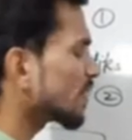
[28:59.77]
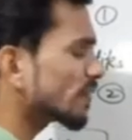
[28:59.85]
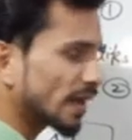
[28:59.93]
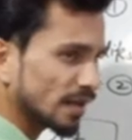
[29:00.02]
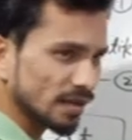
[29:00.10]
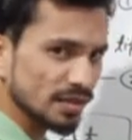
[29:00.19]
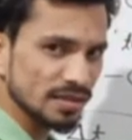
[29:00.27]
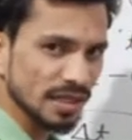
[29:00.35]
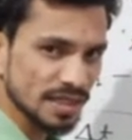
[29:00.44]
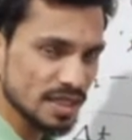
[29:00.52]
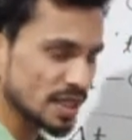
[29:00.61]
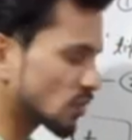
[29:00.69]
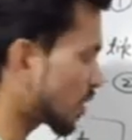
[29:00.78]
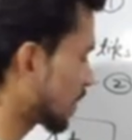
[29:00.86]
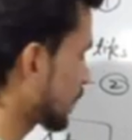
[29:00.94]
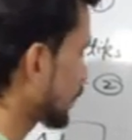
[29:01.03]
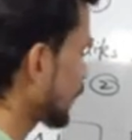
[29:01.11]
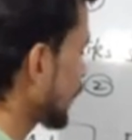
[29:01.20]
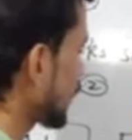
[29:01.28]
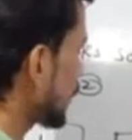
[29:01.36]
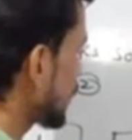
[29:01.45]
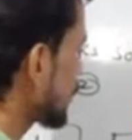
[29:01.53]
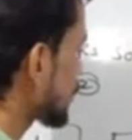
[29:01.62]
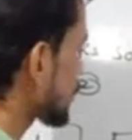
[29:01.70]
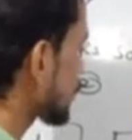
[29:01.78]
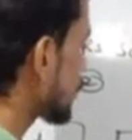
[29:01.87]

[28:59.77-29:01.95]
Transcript: factor is lesser than 1. So